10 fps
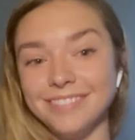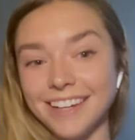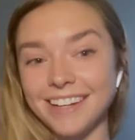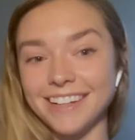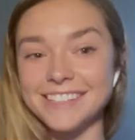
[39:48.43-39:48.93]

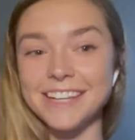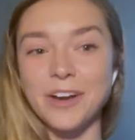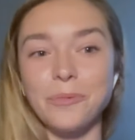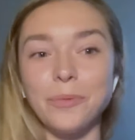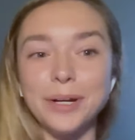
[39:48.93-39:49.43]
Yeah. It's like
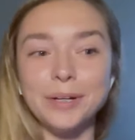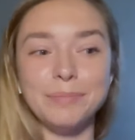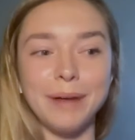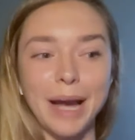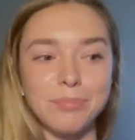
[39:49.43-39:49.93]
a
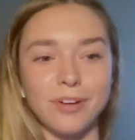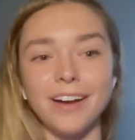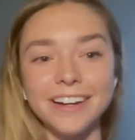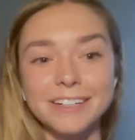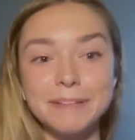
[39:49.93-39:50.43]
weird
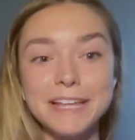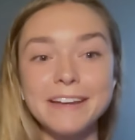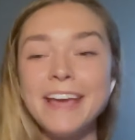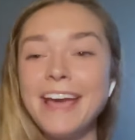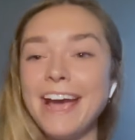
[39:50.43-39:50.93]
byproduct, but then,